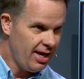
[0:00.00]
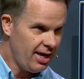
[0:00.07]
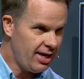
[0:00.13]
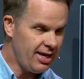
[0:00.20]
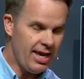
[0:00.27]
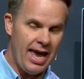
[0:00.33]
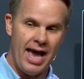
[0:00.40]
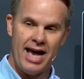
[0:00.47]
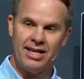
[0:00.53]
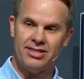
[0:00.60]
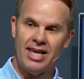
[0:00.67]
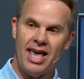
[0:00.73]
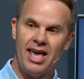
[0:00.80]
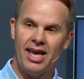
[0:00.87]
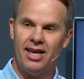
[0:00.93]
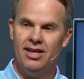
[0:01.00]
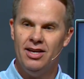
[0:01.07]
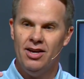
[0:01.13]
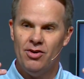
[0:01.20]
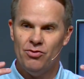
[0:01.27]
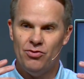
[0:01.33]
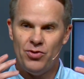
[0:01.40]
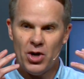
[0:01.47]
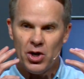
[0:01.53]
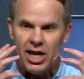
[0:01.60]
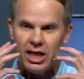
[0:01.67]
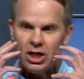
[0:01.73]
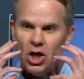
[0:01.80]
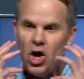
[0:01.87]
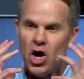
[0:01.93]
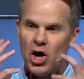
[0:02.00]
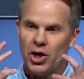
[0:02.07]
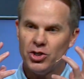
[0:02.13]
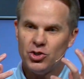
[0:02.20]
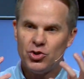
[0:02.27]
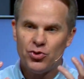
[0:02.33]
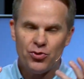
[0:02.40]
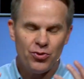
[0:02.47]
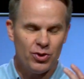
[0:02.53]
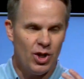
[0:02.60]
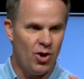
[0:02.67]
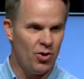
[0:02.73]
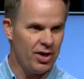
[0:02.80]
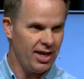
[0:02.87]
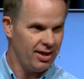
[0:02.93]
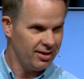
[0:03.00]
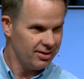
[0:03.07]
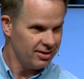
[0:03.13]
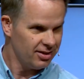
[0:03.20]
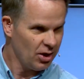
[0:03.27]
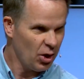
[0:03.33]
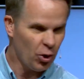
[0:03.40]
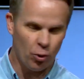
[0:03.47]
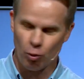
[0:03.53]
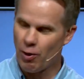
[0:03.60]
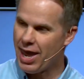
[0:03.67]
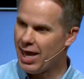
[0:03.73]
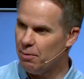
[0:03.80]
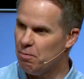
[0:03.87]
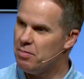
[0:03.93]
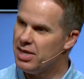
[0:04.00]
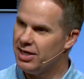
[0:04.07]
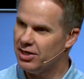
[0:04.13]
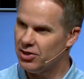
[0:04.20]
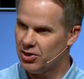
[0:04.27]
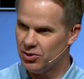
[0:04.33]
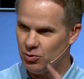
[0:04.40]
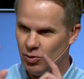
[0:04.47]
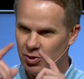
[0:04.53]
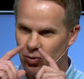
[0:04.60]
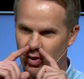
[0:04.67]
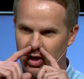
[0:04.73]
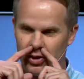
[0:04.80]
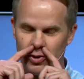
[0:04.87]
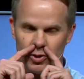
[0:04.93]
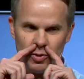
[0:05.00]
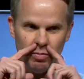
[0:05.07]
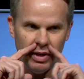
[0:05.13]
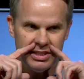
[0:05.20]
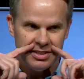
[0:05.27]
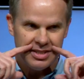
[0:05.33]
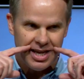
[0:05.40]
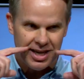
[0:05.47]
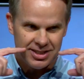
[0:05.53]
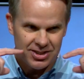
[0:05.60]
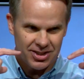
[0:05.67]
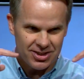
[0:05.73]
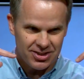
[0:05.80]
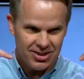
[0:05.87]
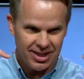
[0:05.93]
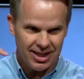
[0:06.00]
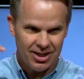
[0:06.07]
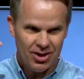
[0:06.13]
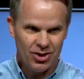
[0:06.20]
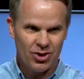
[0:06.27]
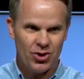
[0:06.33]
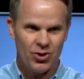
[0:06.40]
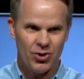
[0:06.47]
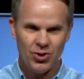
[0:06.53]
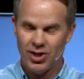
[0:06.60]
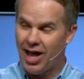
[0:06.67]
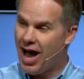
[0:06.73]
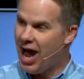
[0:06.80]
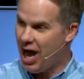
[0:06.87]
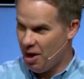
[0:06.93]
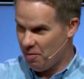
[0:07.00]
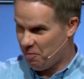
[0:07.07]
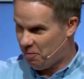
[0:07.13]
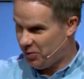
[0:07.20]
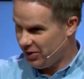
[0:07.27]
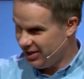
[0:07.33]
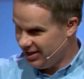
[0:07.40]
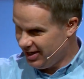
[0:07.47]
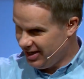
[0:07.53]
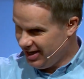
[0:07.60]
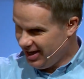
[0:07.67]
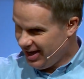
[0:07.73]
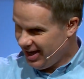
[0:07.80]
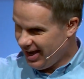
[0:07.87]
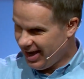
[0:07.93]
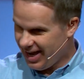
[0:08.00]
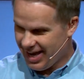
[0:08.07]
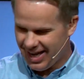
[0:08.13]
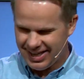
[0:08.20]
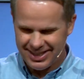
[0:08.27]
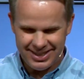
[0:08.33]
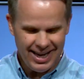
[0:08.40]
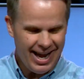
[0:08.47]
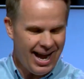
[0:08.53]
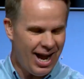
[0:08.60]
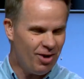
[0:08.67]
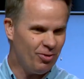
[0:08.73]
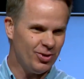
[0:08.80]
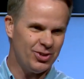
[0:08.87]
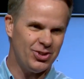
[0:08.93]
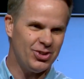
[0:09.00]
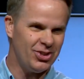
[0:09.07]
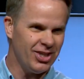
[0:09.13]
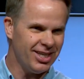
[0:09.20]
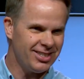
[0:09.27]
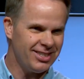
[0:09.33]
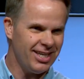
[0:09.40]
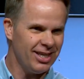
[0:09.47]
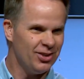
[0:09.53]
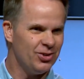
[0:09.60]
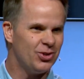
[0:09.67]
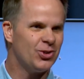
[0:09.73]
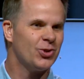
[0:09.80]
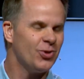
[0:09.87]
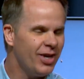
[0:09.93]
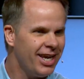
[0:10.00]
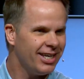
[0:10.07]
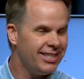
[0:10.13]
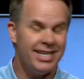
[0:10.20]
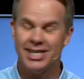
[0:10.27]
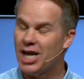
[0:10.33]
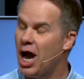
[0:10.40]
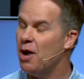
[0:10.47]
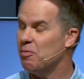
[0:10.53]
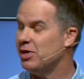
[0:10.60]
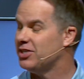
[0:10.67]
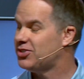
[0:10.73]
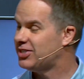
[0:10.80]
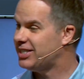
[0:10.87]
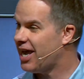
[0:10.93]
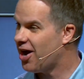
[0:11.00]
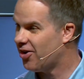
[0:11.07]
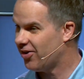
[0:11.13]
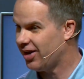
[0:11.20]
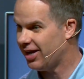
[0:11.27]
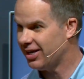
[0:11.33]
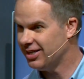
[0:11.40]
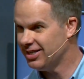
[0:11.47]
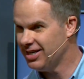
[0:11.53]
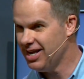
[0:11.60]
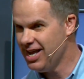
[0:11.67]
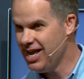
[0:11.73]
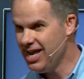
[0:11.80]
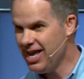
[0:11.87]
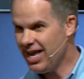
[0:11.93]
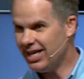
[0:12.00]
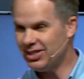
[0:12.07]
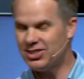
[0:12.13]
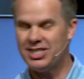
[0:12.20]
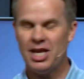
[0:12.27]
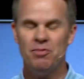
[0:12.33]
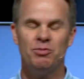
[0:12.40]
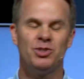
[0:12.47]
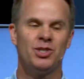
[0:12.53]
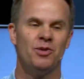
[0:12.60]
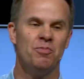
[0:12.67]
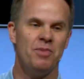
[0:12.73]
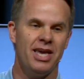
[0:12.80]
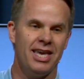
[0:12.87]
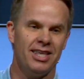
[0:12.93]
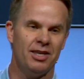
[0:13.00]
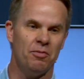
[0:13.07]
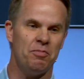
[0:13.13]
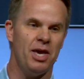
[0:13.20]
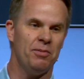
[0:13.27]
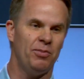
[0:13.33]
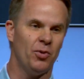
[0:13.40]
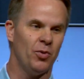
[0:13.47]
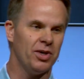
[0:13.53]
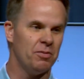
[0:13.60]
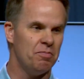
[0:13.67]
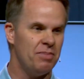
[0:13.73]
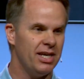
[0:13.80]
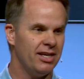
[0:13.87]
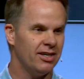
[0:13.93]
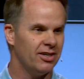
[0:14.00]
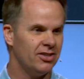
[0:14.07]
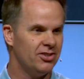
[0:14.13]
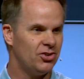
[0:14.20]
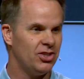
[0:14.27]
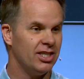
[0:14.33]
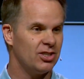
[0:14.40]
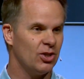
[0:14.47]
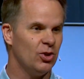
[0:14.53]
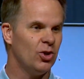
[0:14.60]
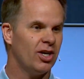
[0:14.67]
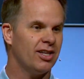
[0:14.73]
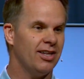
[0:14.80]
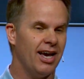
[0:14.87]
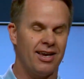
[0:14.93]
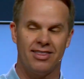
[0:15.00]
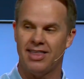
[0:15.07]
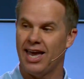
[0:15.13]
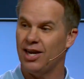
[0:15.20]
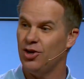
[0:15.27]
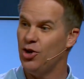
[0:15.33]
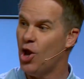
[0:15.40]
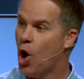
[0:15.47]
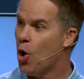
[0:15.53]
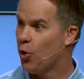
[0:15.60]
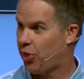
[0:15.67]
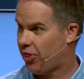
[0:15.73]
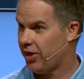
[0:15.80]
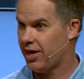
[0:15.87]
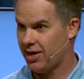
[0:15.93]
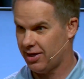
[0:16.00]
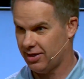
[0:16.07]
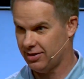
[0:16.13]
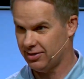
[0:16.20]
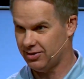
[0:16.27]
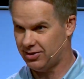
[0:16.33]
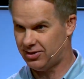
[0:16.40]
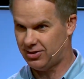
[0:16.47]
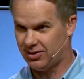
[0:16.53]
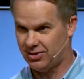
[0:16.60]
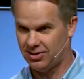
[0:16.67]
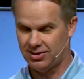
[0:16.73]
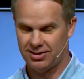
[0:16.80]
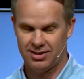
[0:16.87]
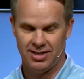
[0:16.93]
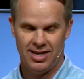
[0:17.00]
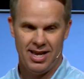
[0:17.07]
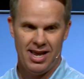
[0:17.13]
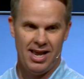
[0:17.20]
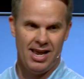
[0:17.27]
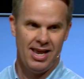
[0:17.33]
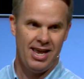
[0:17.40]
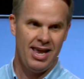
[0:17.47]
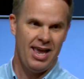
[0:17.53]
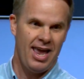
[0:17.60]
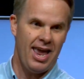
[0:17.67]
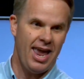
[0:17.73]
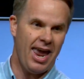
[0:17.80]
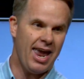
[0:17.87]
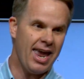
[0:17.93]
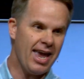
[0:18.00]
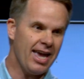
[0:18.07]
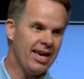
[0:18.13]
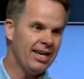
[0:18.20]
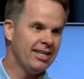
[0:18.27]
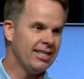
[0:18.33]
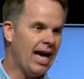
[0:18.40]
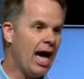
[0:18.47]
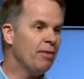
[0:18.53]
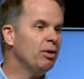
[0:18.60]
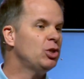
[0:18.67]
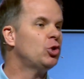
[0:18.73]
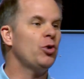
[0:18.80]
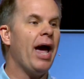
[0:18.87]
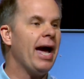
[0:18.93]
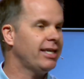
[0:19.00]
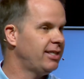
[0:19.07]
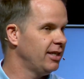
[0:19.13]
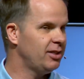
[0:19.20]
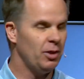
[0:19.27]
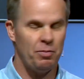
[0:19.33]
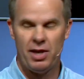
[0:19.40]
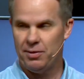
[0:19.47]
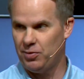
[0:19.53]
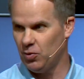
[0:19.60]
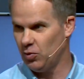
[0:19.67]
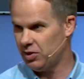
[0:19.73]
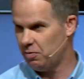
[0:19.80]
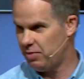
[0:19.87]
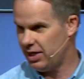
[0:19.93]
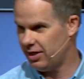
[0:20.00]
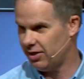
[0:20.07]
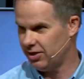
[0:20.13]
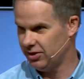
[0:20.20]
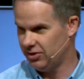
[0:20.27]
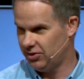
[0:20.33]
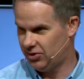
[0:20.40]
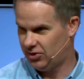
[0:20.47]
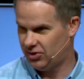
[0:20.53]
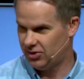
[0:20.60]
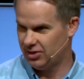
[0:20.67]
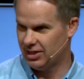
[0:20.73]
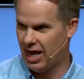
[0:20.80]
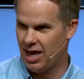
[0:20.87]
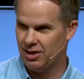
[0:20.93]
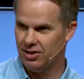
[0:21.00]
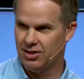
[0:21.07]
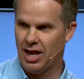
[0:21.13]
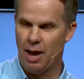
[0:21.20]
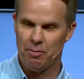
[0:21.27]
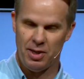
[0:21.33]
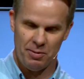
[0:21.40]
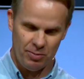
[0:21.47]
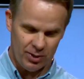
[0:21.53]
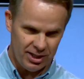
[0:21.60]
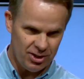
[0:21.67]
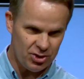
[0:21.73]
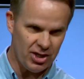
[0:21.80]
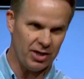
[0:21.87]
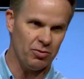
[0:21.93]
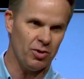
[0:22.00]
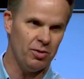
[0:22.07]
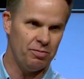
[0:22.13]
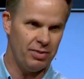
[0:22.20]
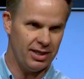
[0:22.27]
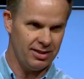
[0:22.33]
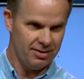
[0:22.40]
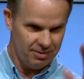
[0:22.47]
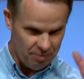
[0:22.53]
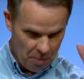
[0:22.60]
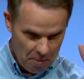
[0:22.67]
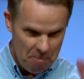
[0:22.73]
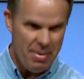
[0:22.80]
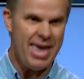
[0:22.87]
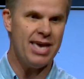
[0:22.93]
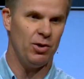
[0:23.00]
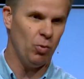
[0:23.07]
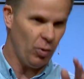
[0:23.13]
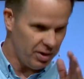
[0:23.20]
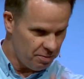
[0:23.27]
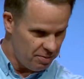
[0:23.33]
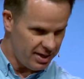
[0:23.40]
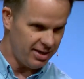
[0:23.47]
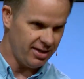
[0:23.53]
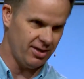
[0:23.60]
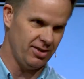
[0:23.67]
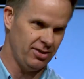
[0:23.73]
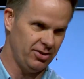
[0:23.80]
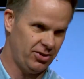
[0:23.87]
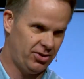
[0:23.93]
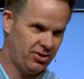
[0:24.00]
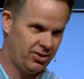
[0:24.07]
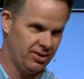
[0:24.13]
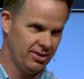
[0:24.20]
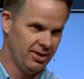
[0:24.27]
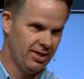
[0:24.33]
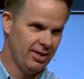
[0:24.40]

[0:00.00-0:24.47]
He has a very large, flowing gray beard with one of those mustaches that curl up. And I was just intrigued. He caught me staring. It seems to me that people with beards just look like they know things. And I'm attracted to people with beards, not, not people in general, but men with beards.